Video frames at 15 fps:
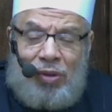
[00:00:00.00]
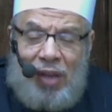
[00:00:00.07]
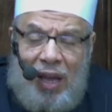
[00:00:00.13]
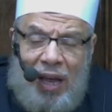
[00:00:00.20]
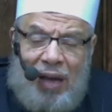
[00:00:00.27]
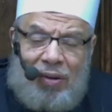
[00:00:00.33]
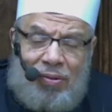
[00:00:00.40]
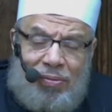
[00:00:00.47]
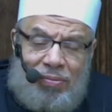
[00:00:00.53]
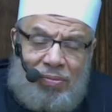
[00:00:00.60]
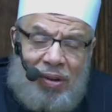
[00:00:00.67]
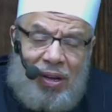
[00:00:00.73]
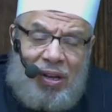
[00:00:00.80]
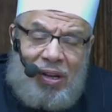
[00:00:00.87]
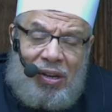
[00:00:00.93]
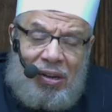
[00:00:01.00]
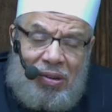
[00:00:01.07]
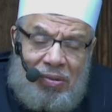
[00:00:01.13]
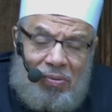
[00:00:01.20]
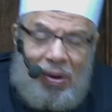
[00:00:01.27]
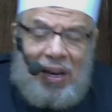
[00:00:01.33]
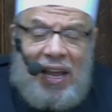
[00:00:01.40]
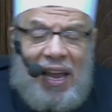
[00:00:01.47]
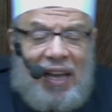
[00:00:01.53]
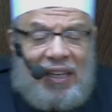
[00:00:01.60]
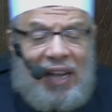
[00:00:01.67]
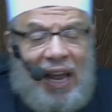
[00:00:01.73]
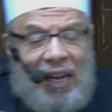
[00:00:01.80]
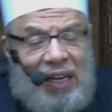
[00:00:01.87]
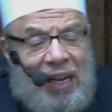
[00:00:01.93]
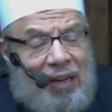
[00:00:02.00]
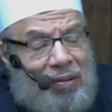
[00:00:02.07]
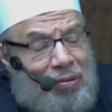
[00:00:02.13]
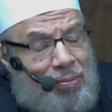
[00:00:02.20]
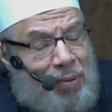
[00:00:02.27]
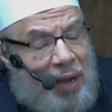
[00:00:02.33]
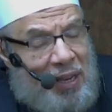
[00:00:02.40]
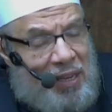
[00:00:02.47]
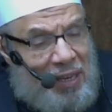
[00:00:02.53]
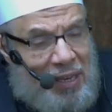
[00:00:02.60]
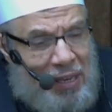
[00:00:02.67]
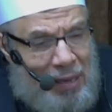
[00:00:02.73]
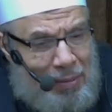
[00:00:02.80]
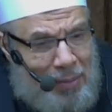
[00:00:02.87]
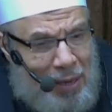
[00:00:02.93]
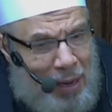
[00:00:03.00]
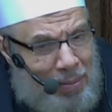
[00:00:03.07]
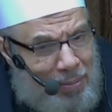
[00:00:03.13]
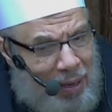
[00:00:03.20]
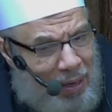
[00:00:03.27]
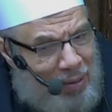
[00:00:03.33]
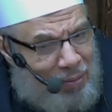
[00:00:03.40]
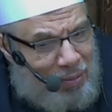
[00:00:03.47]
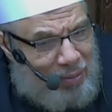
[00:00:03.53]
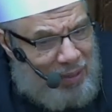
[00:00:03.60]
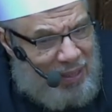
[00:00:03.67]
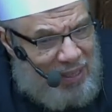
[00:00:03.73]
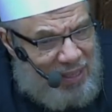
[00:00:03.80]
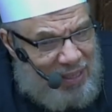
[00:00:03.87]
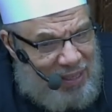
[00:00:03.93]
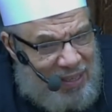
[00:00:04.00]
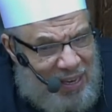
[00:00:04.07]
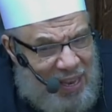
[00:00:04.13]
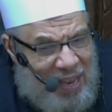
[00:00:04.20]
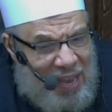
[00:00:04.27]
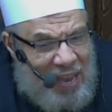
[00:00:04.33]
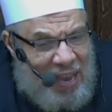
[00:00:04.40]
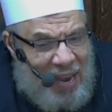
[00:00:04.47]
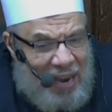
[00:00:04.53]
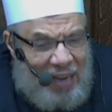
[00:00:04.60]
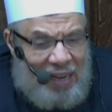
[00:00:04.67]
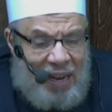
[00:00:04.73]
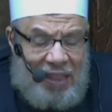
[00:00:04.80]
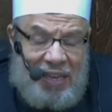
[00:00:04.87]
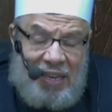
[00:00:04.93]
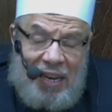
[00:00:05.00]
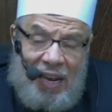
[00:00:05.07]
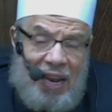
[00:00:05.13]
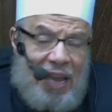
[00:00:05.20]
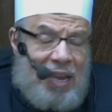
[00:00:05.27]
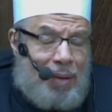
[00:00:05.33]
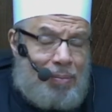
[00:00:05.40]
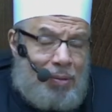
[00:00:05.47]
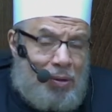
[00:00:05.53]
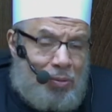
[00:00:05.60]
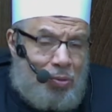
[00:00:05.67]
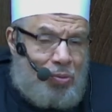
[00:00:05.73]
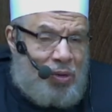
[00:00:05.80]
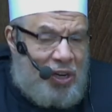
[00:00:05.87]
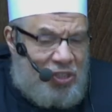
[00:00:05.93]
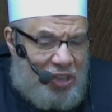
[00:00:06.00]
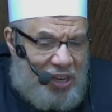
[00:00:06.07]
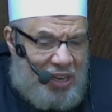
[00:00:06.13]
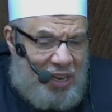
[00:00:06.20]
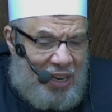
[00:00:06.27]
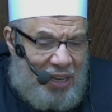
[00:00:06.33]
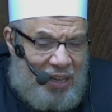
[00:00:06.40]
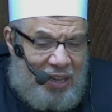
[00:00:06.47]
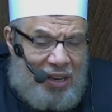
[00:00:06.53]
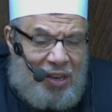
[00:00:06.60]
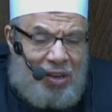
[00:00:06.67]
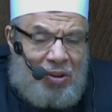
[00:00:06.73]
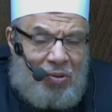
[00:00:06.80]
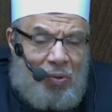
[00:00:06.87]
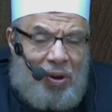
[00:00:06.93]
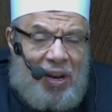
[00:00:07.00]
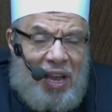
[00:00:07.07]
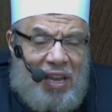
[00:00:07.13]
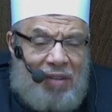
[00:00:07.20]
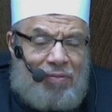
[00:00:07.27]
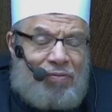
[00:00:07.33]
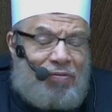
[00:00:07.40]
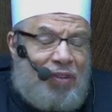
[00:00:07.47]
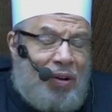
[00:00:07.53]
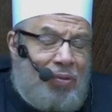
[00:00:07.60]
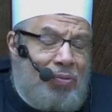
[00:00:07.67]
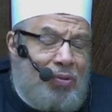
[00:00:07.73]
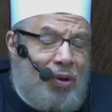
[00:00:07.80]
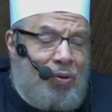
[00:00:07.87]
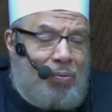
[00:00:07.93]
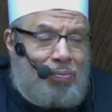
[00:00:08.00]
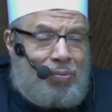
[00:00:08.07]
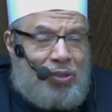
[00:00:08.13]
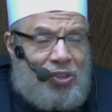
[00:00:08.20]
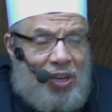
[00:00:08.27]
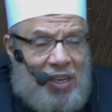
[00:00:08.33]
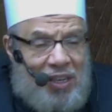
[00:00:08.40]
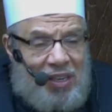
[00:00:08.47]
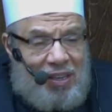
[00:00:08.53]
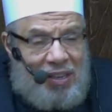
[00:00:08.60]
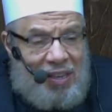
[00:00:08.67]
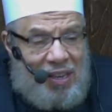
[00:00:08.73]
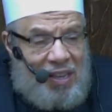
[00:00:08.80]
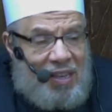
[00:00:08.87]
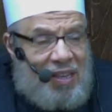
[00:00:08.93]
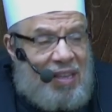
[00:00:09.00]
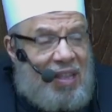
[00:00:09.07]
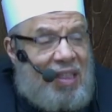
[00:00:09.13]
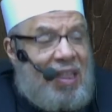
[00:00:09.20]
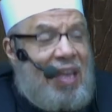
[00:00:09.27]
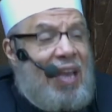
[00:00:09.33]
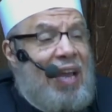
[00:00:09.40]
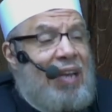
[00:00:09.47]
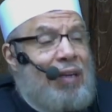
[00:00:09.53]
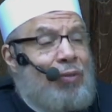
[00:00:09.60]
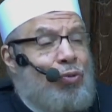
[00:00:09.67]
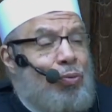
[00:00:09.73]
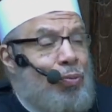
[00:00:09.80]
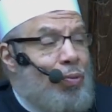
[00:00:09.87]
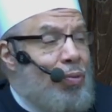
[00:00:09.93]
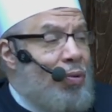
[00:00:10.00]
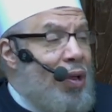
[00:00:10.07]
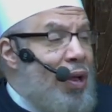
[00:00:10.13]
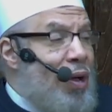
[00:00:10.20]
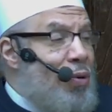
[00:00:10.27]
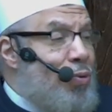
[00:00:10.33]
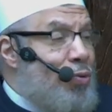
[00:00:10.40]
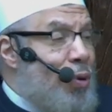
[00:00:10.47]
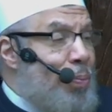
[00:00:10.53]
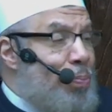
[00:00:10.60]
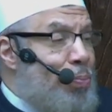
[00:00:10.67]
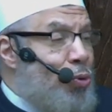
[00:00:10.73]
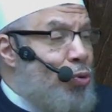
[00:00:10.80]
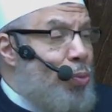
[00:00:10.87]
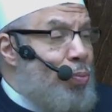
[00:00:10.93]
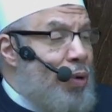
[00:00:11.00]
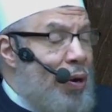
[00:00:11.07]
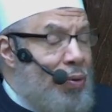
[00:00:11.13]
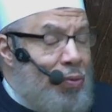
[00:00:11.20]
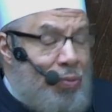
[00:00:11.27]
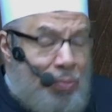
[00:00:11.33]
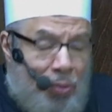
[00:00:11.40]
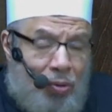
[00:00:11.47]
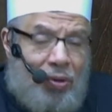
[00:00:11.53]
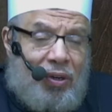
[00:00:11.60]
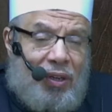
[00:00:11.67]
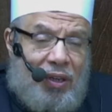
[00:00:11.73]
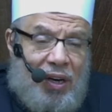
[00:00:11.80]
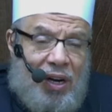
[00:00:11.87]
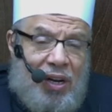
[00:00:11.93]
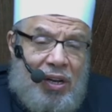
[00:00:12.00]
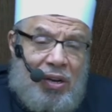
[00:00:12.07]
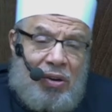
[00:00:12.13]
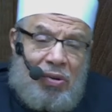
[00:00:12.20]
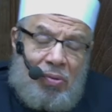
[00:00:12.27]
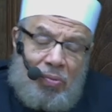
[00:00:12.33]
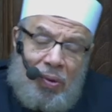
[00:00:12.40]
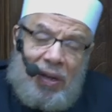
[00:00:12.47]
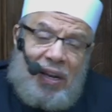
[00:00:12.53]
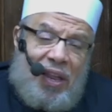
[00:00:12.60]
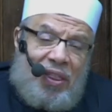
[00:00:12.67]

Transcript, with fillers: sustainer, and do not get to anyone beside Him. Uh, from His creations that do not benefit them. That's Allah your Lord. He have the